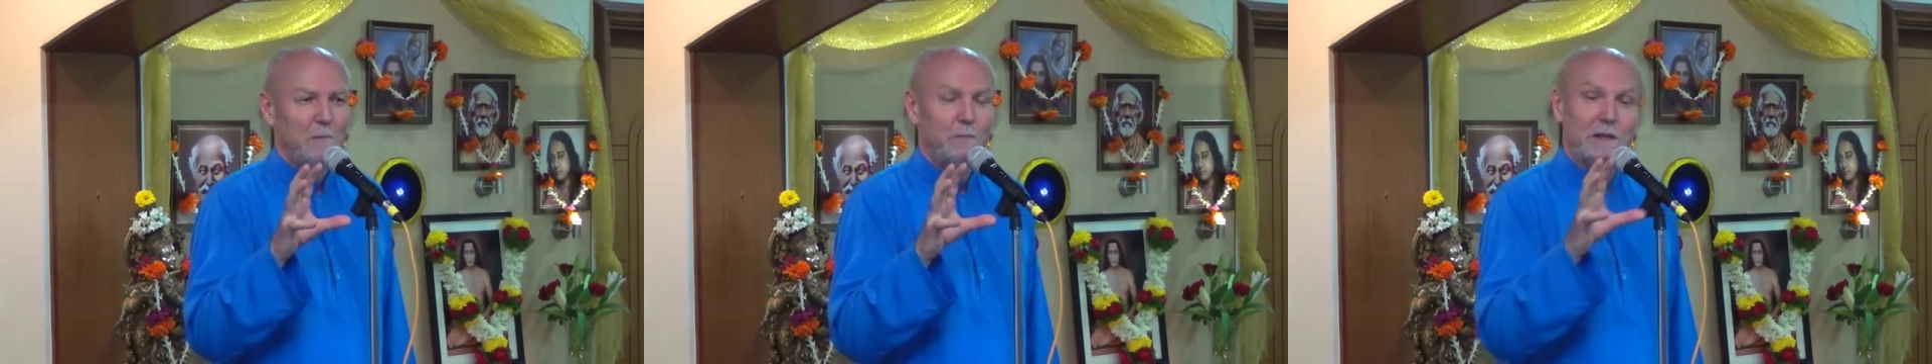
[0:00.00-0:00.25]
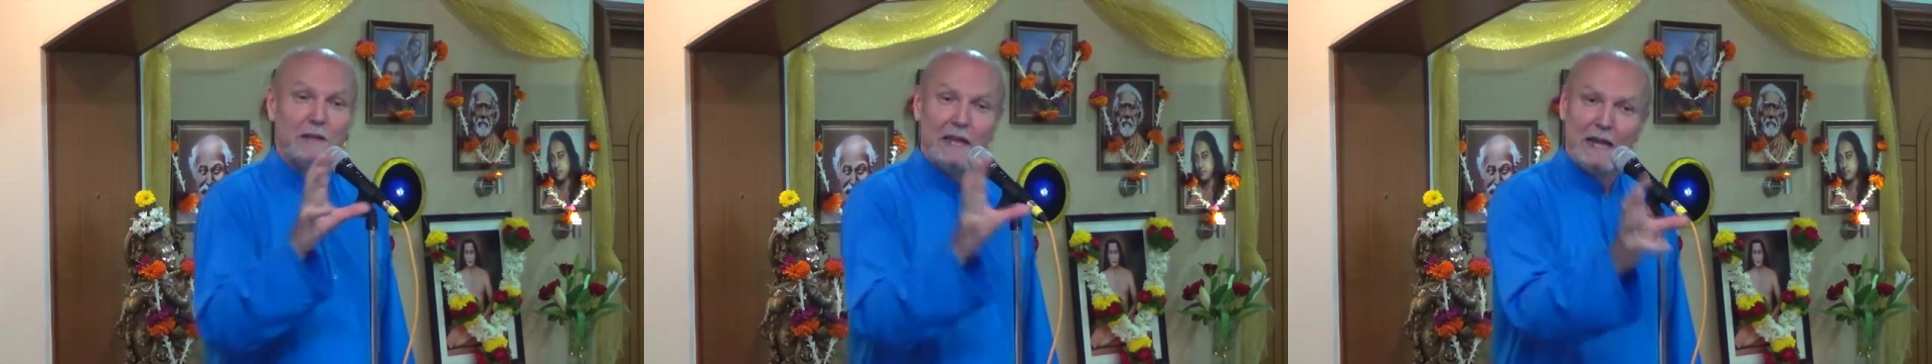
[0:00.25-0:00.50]

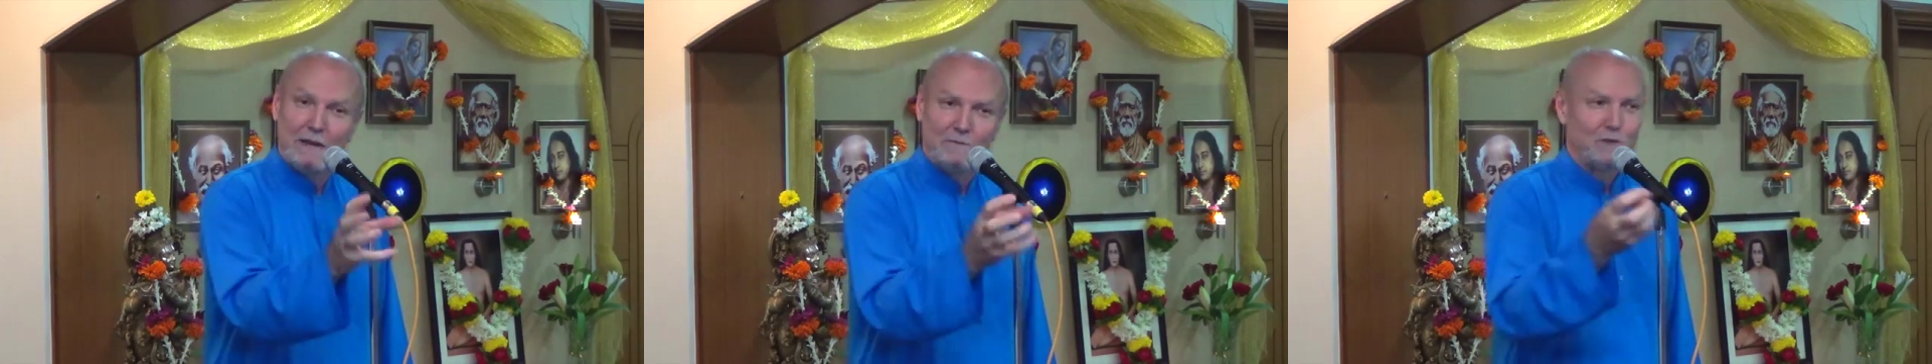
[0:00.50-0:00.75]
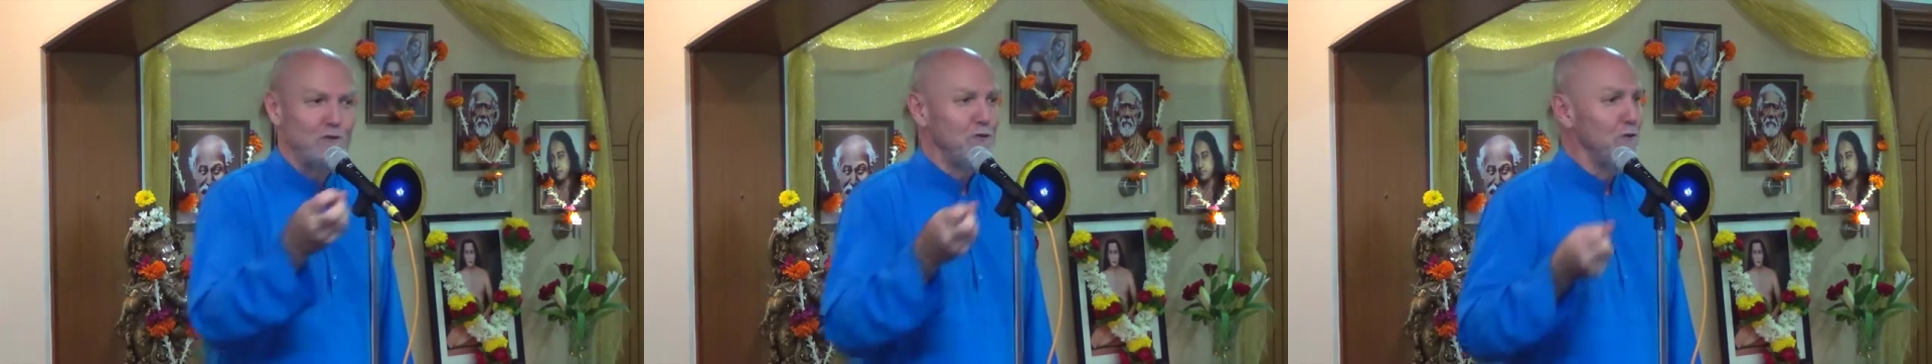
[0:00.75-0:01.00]
But they have
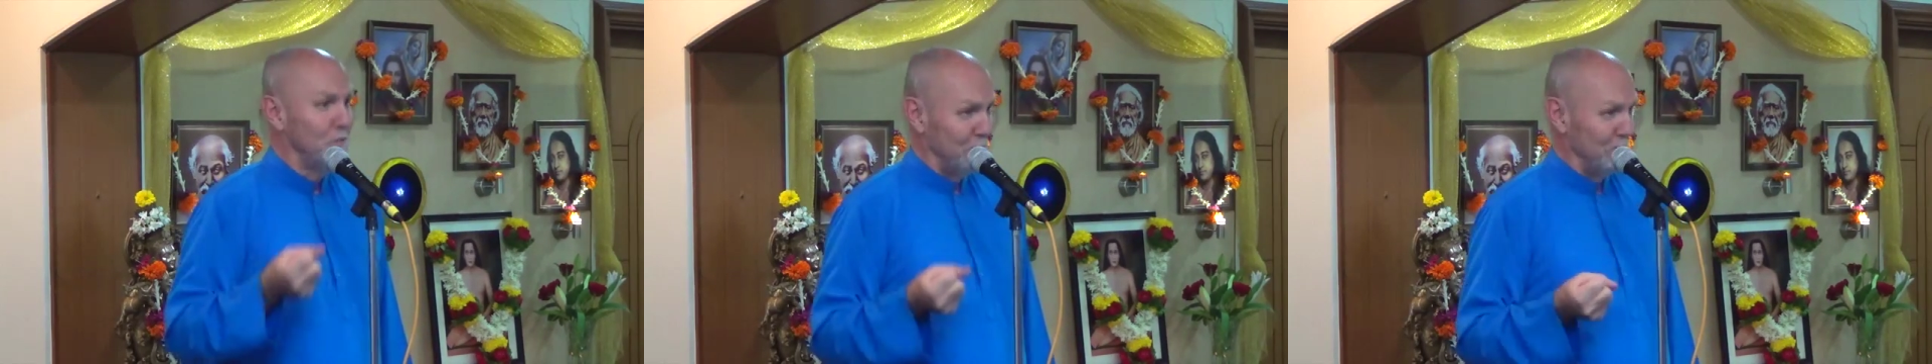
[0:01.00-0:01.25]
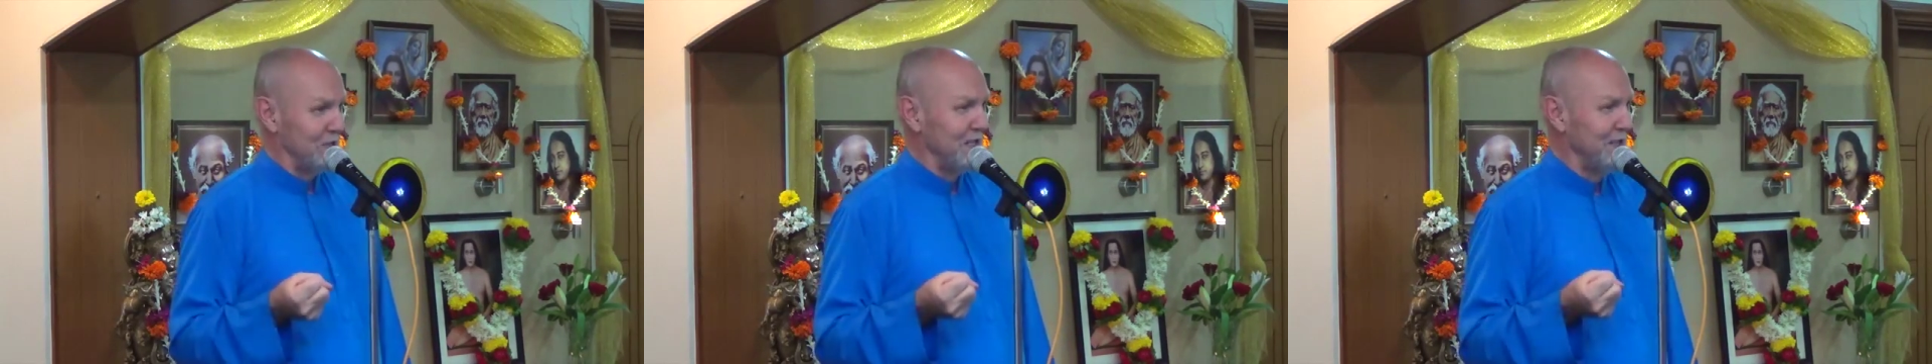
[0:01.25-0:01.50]
to
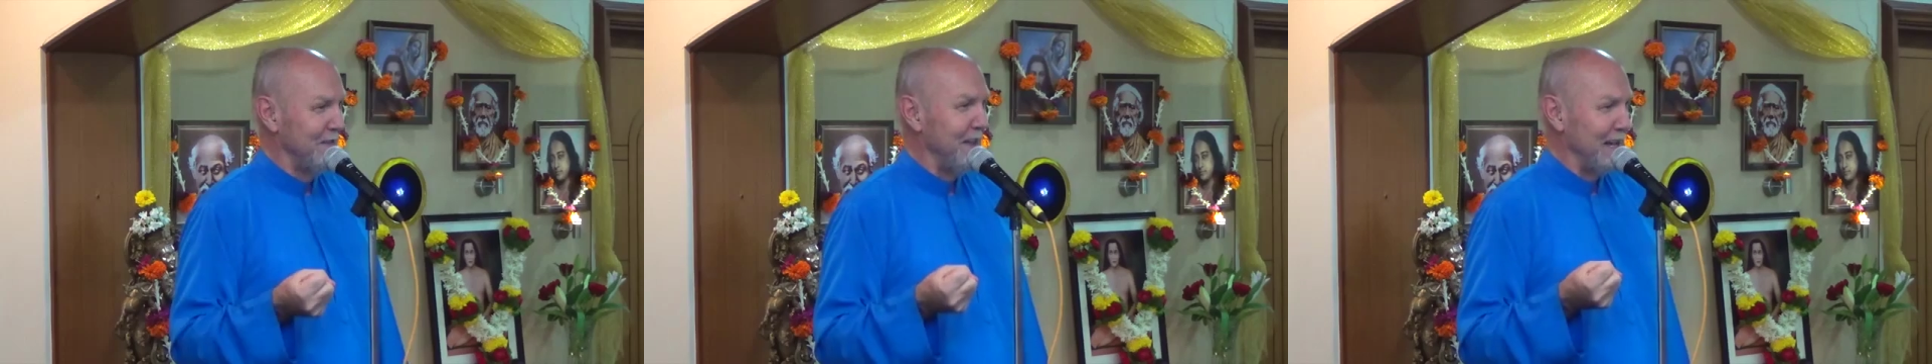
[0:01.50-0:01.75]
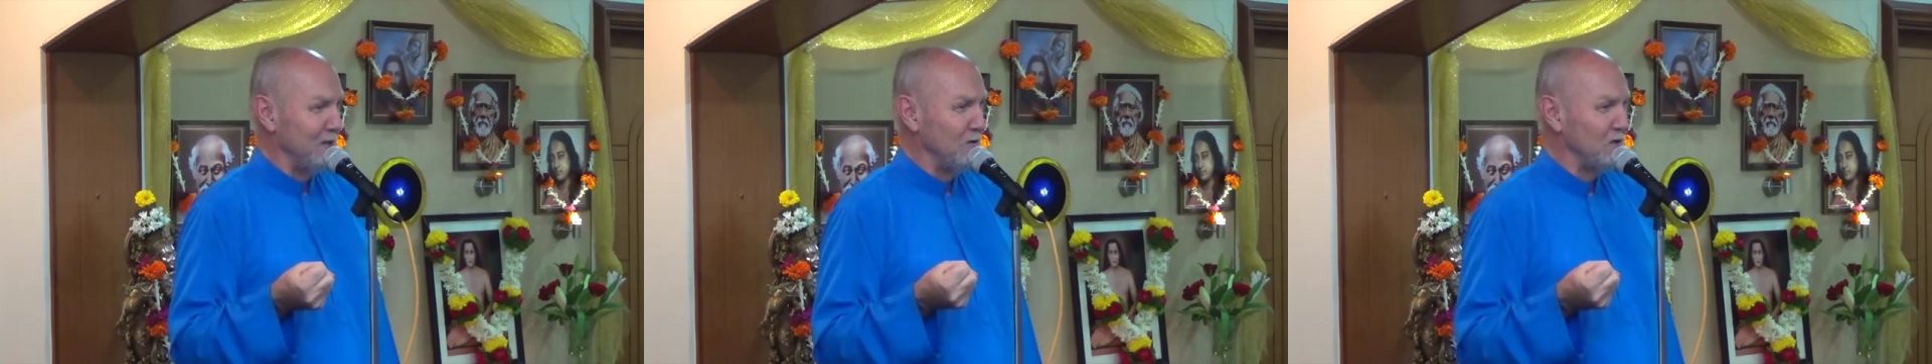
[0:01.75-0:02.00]
choose
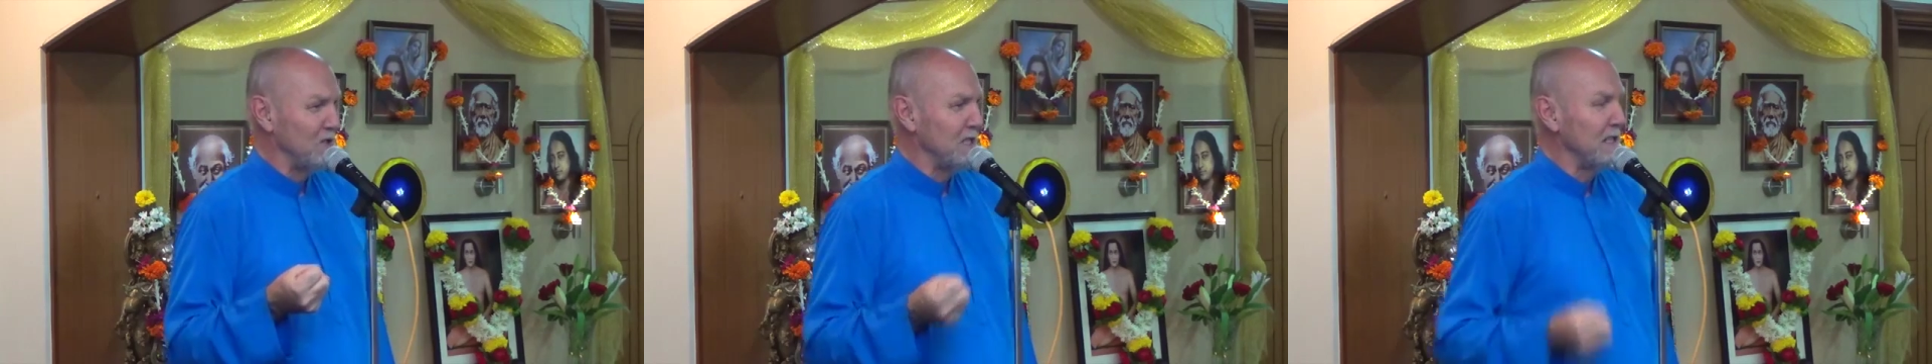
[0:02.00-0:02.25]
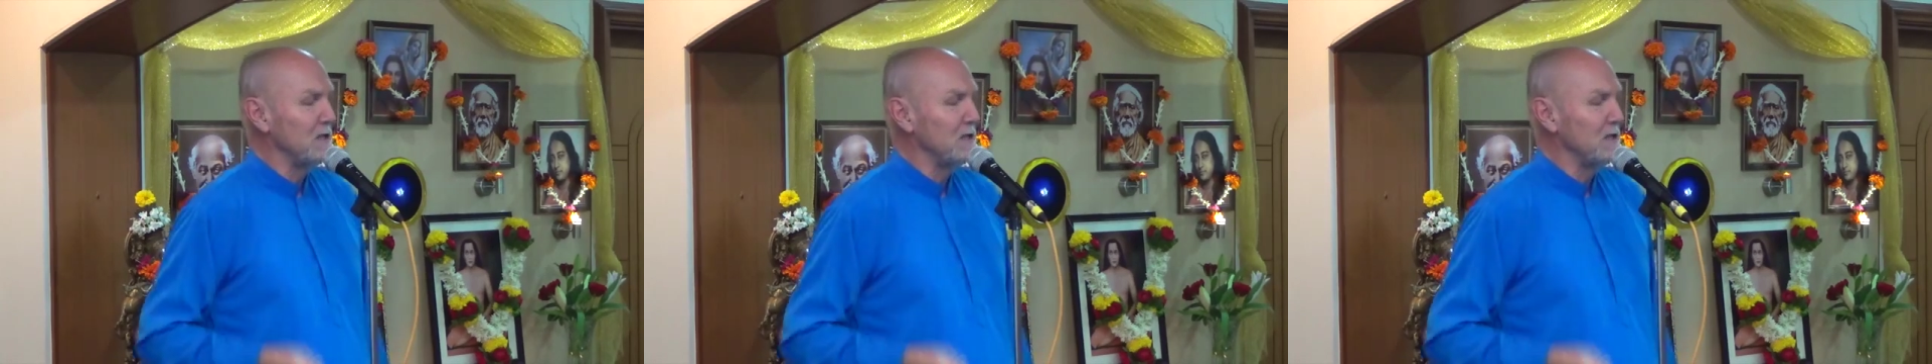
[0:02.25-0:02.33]
that, you see.